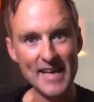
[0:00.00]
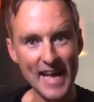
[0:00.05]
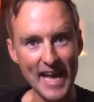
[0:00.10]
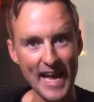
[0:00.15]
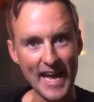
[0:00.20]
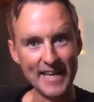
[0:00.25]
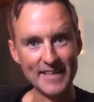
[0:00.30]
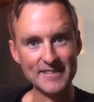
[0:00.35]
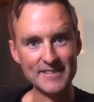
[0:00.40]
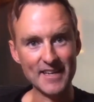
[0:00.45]

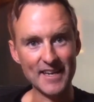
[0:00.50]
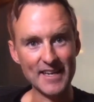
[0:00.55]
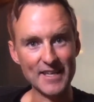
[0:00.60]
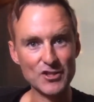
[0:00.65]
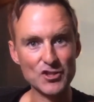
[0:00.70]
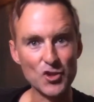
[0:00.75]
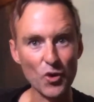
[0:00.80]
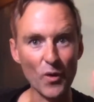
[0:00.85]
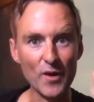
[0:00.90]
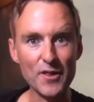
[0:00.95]
and
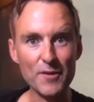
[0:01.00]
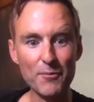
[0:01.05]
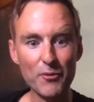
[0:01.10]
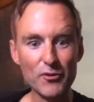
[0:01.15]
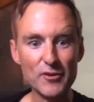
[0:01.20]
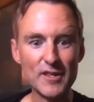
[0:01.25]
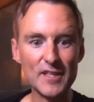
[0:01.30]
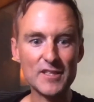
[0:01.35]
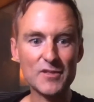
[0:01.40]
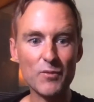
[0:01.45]
enjoy the
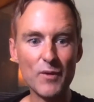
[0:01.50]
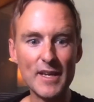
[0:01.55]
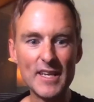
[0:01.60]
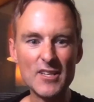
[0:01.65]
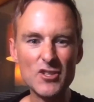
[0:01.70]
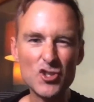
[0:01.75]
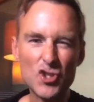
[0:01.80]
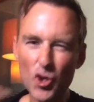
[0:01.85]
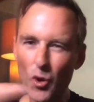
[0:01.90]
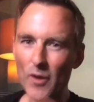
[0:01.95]
book this week.
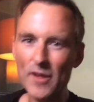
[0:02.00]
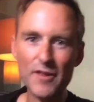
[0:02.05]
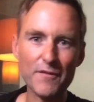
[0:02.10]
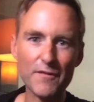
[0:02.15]
Enjoy the